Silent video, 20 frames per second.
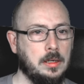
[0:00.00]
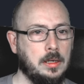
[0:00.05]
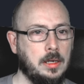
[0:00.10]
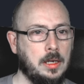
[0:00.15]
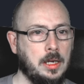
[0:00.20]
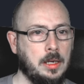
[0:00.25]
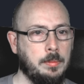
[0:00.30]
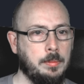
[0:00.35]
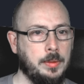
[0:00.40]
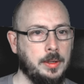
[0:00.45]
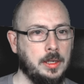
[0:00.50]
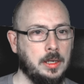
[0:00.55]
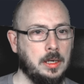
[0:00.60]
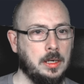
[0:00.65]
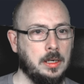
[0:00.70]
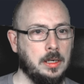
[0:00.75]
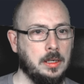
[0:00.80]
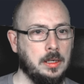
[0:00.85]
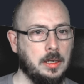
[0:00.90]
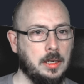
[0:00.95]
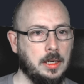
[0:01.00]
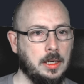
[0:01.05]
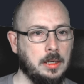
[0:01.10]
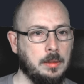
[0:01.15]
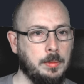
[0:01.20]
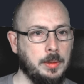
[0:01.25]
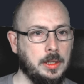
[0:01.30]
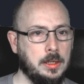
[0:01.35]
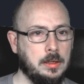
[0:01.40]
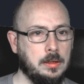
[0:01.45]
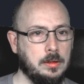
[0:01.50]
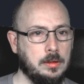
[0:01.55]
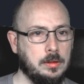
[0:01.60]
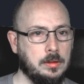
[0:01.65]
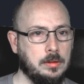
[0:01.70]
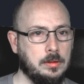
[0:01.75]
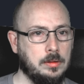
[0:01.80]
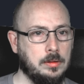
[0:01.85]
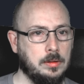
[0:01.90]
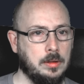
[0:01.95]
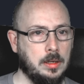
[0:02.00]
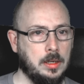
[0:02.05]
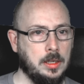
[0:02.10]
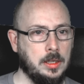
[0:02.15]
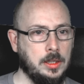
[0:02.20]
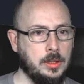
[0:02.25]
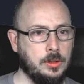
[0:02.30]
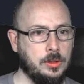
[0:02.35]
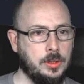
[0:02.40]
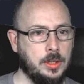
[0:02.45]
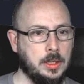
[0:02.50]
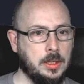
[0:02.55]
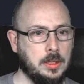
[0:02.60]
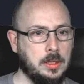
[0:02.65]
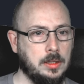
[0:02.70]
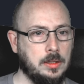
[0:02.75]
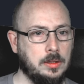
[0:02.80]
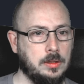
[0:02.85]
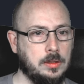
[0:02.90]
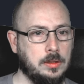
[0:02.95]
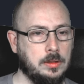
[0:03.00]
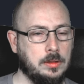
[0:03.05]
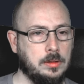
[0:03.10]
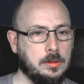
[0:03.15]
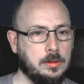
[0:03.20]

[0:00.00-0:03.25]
API admin. I need to check this.